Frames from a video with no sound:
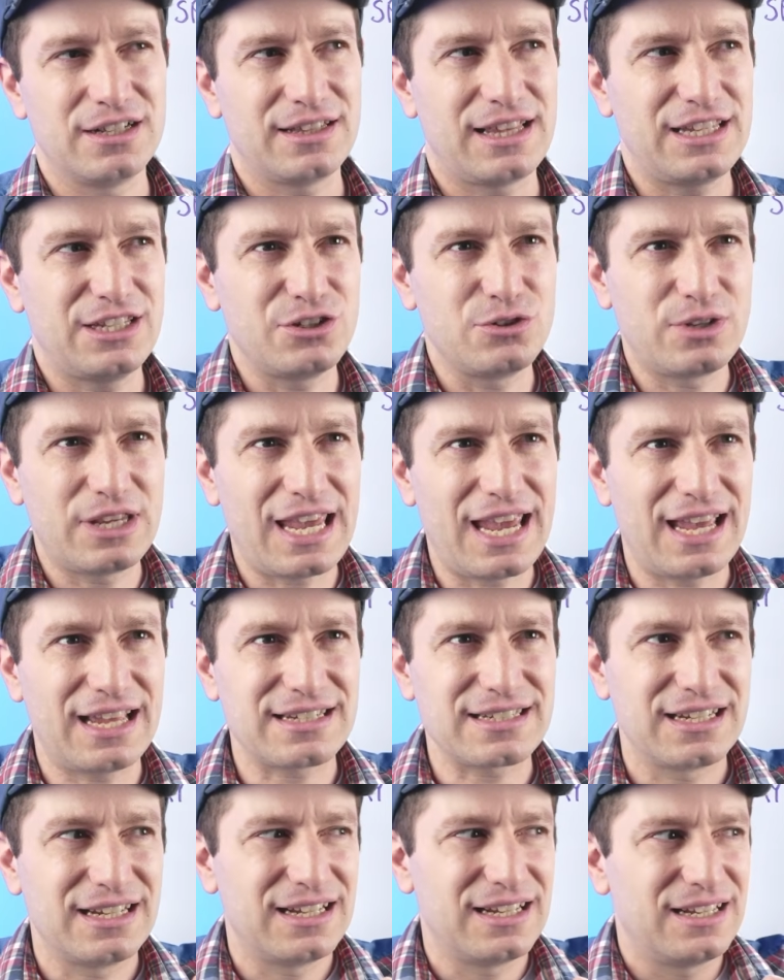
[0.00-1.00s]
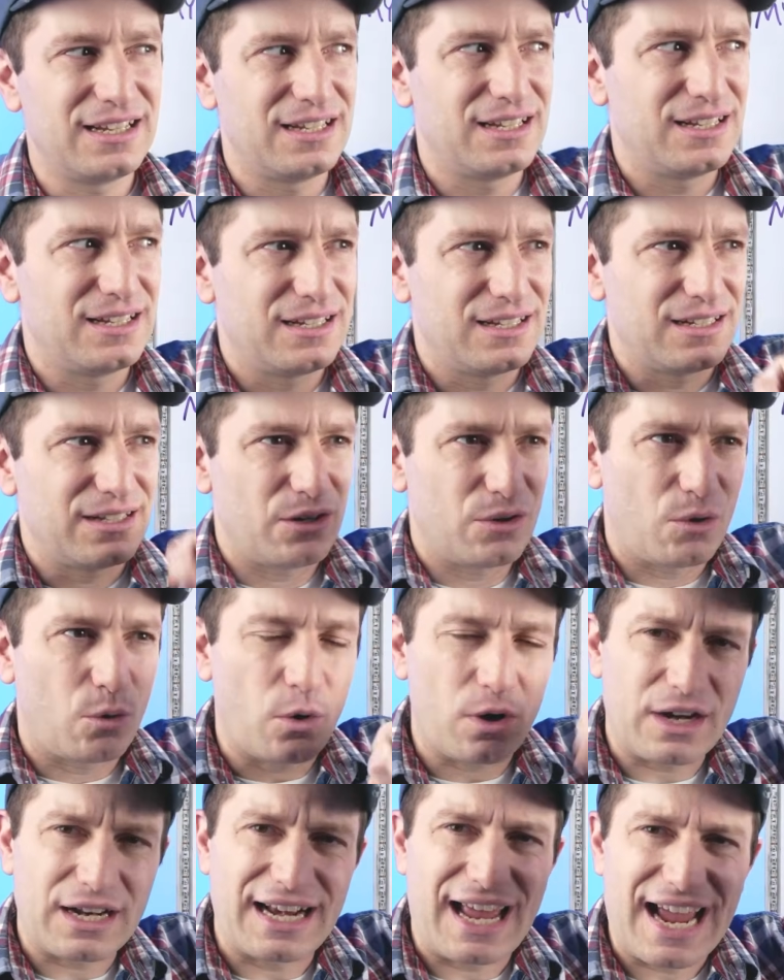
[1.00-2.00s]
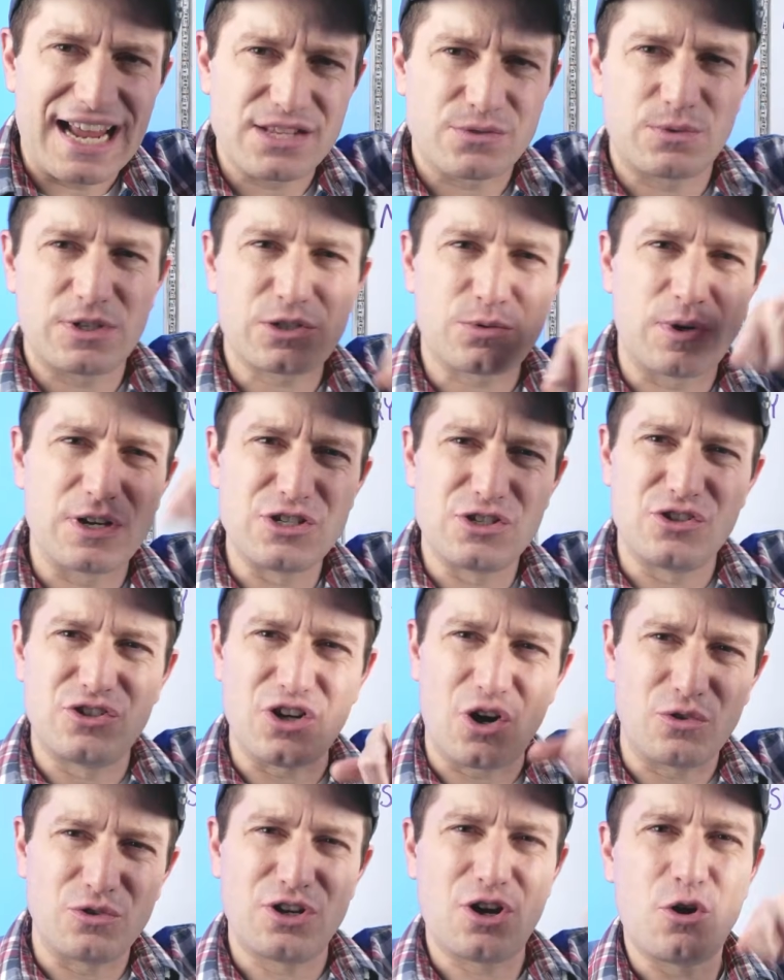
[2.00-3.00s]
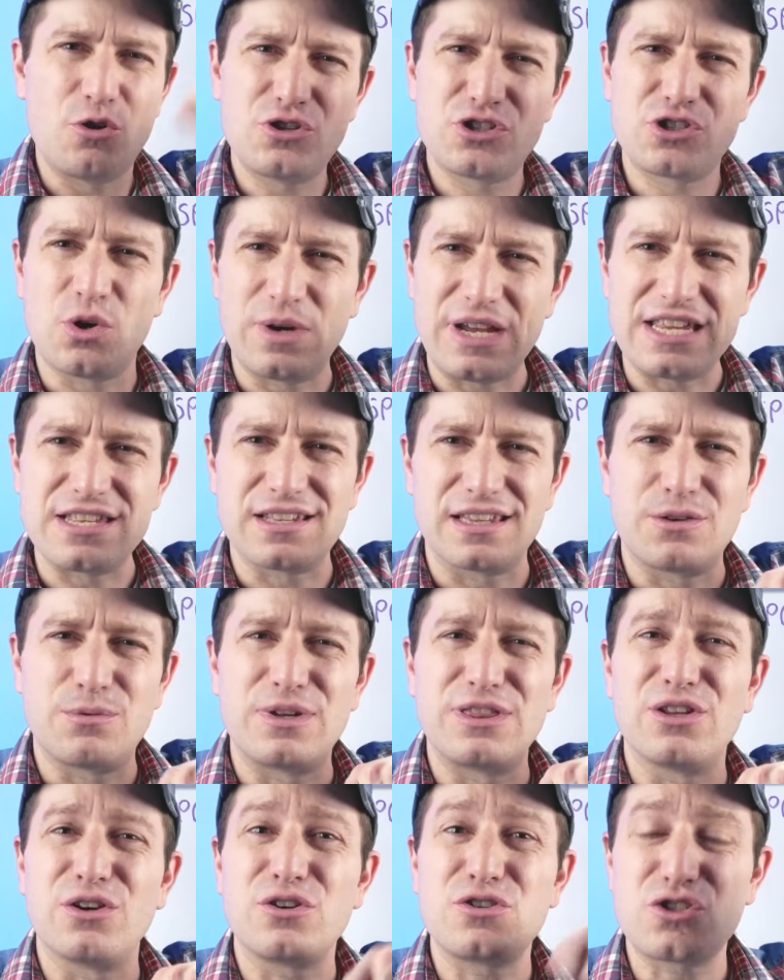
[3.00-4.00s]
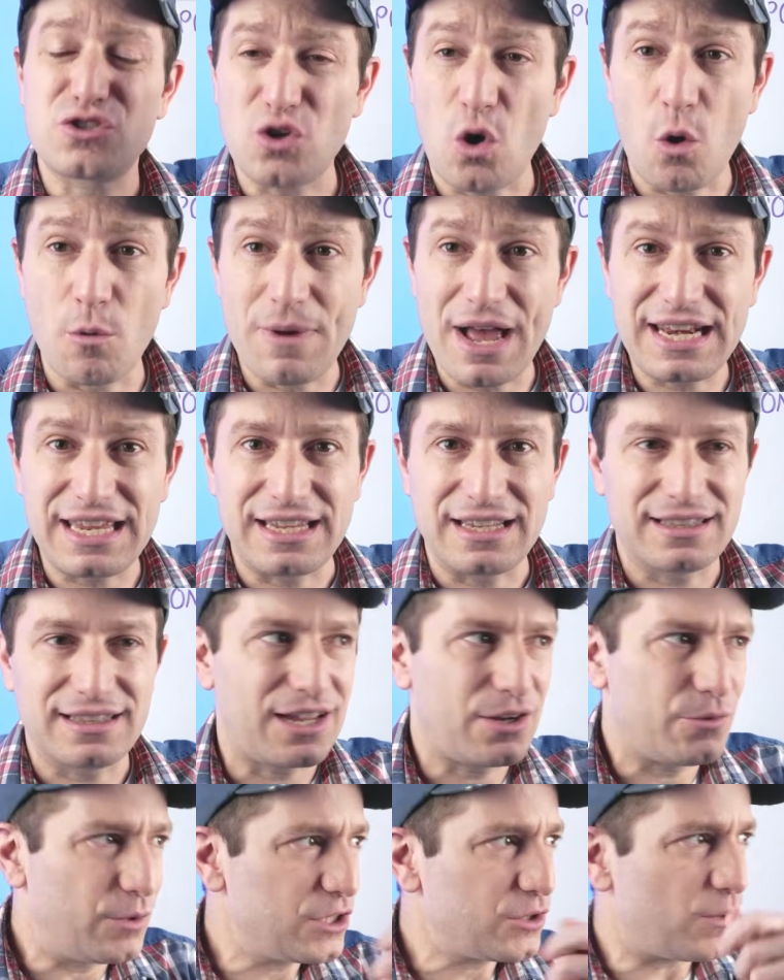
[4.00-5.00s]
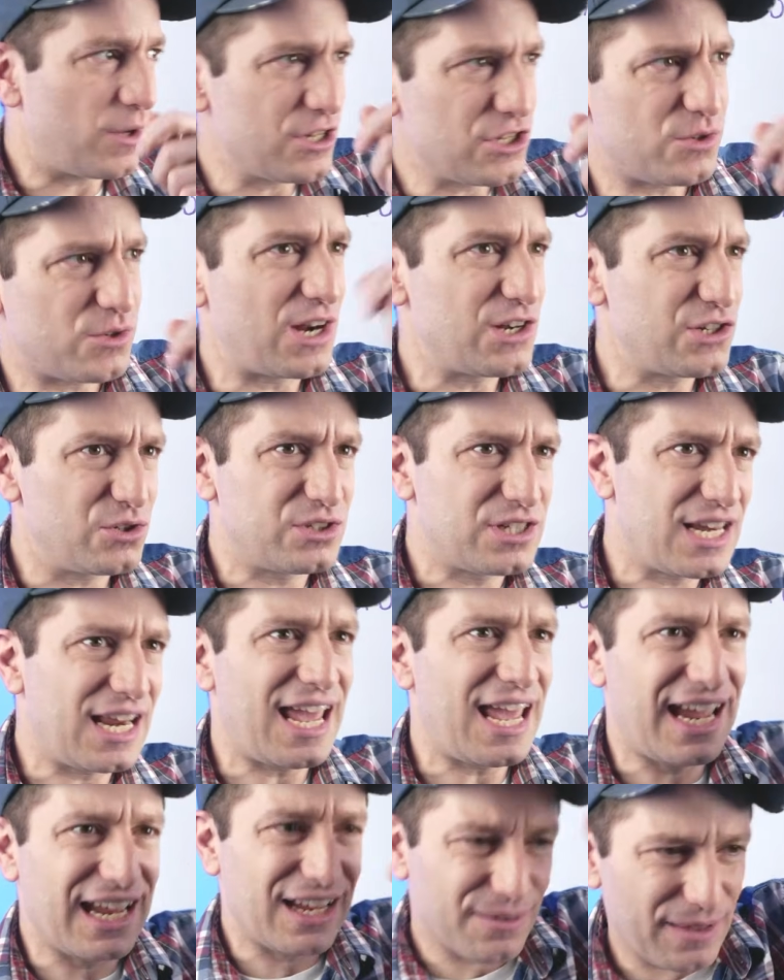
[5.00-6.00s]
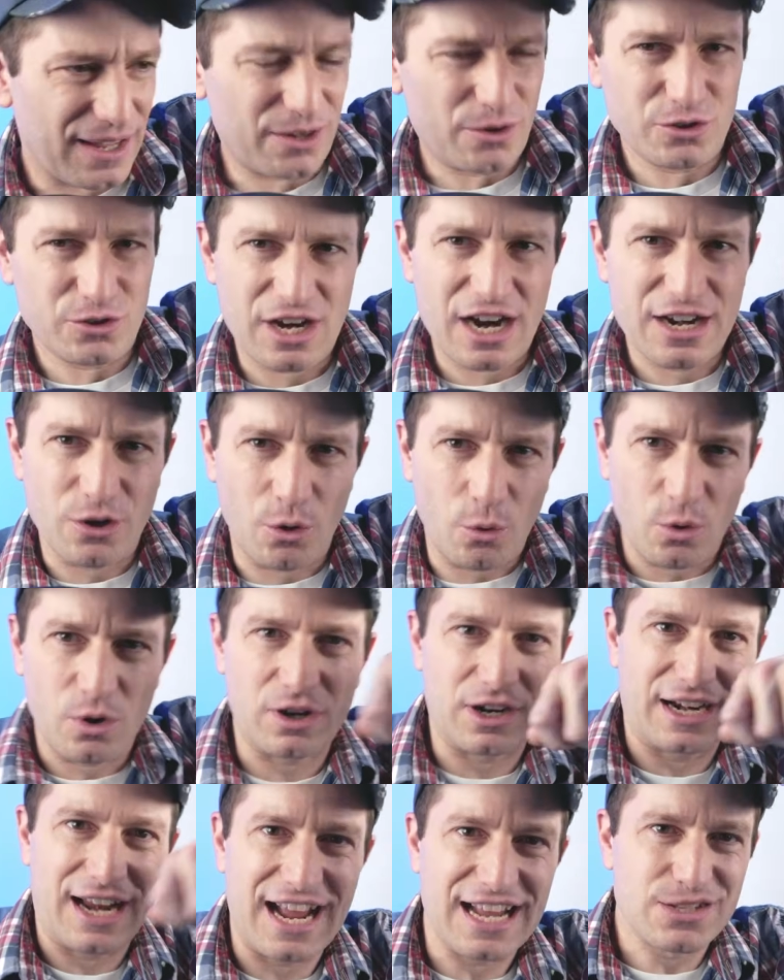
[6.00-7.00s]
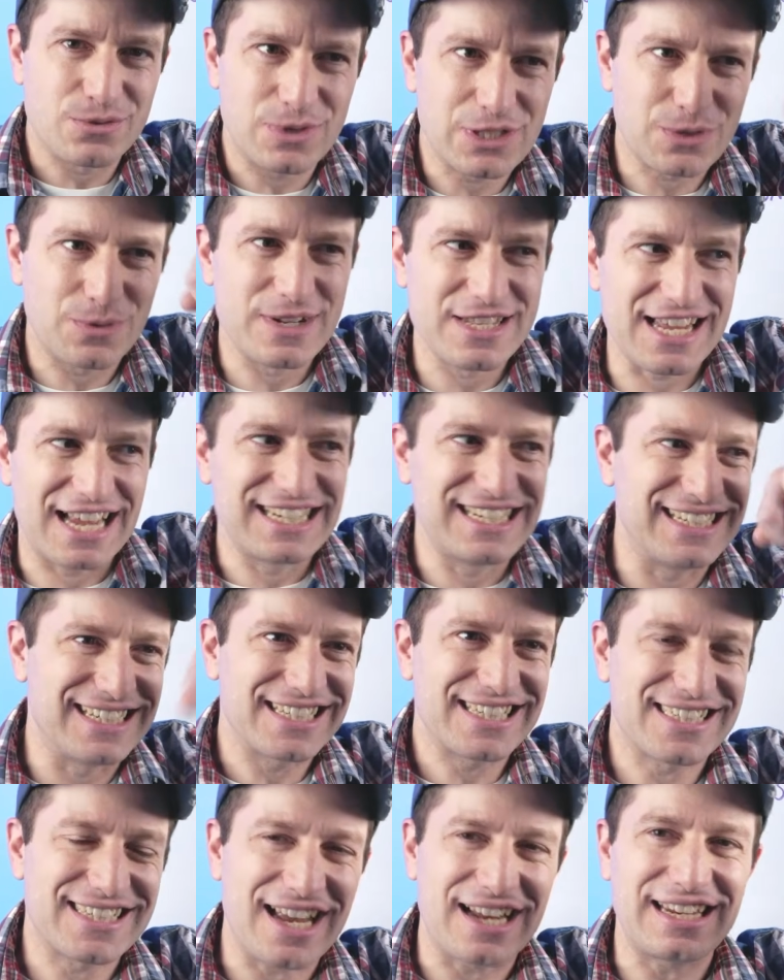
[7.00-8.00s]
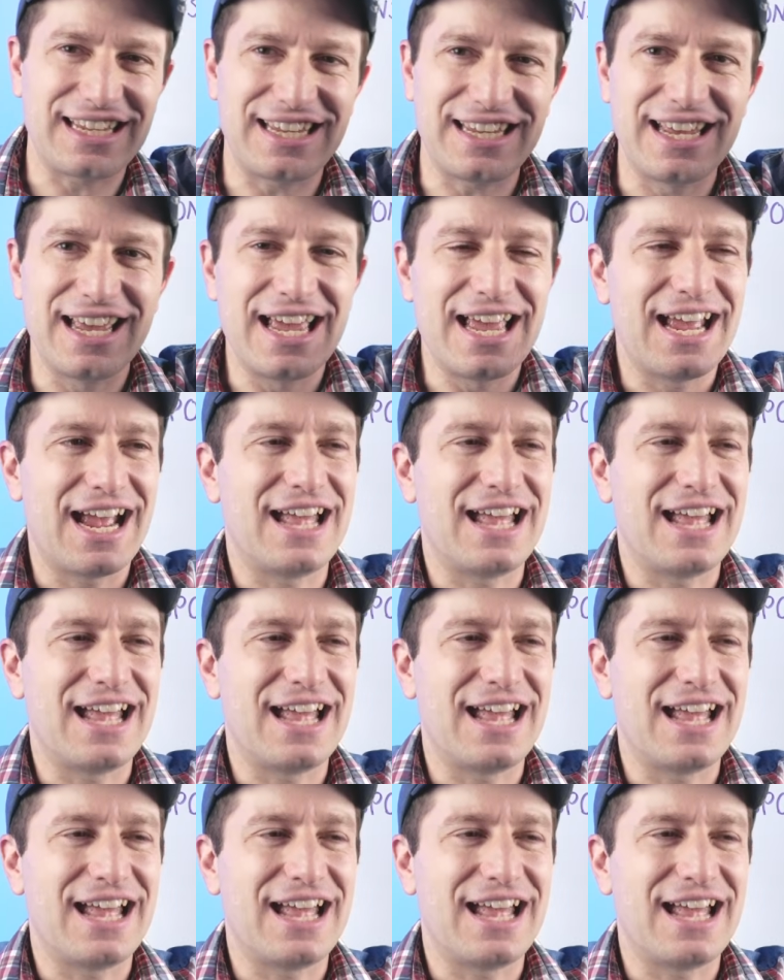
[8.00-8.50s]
Like you can't organize which ones you don't know so easily when there are so many. Like which ones do I do today? And like trying to organize which ones I need to study.